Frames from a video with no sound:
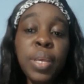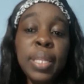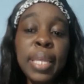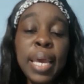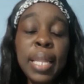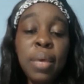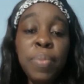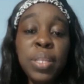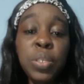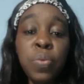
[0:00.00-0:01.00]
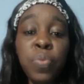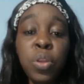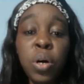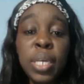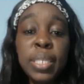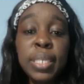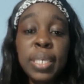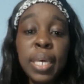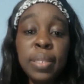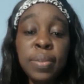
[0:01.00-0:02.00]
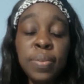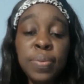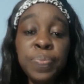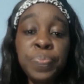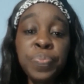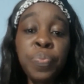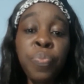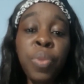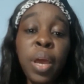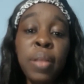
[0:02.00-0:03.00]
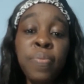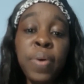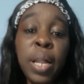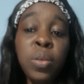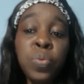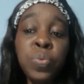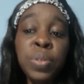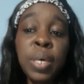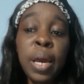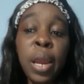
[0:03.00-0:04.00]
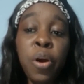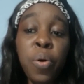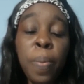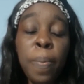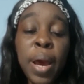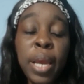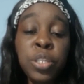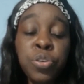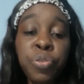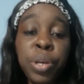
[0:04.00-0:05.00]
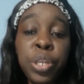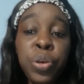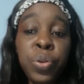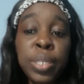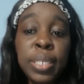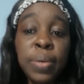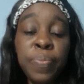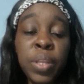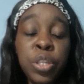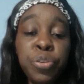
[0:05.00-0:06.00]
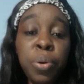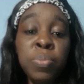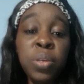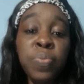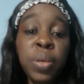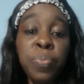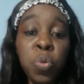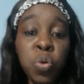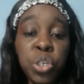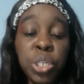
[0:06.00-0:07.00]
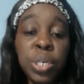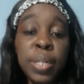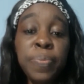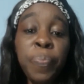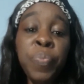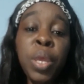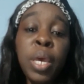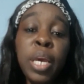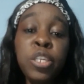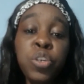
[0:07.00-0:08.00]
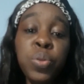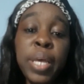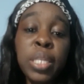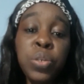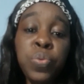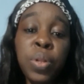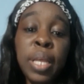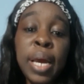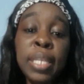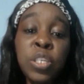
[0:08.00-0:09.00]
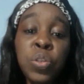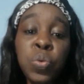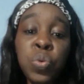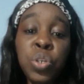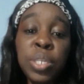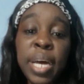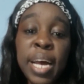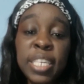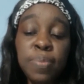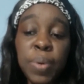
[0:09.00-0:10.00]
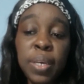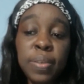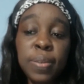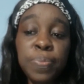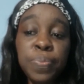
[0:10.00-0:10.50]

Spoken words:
The elements of knowledge, skills, and values are combined to create unity in terms of emotional, intellectual, and social aspects.